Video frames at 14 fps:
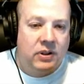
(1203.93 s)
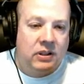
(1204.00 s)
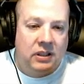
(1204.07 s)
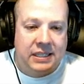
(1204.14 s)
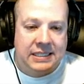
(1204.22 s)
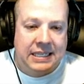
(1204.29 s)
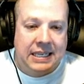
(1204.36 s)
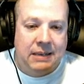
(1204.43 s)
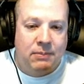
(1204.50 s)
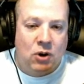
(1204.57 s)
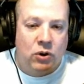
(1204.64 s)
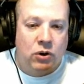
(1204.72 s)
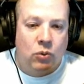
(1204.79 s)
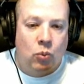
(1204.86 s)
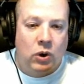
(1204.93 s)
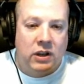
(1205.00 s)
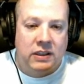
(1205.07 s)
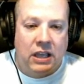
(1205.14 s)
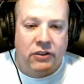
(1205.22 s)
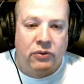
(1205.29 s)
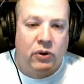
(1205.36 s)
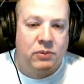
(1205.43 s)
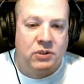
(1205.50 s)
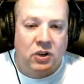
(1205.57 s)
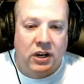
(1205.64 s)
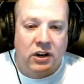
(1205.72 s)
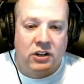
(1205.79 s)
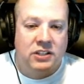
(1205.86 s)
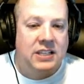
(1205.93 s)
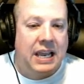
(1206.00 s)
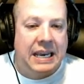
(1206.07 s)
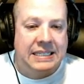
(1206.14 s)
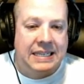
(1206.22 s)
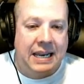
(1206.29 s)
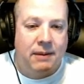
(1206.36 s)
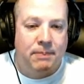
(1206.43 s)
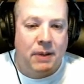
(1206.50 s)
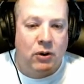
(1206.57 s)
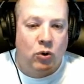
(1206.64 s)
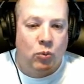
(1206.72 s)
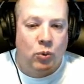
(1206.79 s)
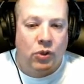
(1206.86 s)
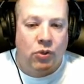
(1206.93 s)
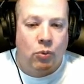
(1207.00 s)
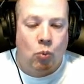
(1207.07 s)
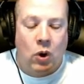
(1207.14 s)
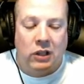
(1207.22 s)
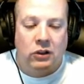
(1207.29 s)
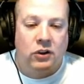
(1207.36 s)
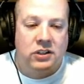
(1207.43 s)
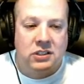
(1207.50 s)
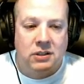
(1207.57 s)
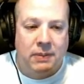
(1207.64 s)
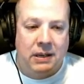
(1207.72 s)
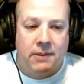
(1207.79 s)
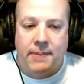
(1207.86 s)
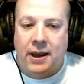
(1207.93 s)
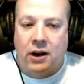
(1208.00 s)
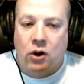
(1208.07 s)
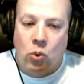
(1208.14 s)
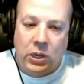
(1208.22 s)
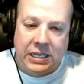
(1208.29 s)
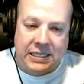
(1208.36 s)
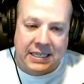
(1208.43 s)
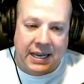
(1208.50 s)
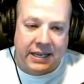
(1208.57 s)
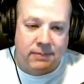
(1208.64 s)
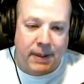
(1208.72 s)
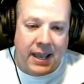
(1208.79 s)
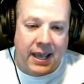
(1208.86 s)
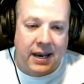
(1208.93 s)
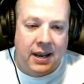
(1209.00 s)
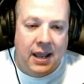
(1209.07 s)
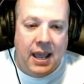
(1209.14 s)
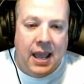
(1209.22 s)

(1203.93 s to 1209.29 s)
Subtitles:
Let's keep going to one of the other rooms. So here's a second bedroom with what looks to be about a queen-size bed.